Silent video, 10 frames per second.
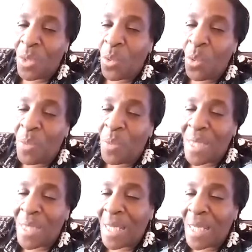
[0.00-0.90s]
who would
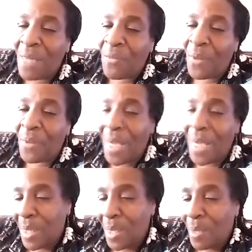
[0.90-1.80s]
be taken for
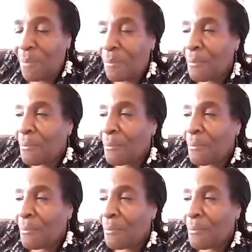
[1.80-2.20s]
granted.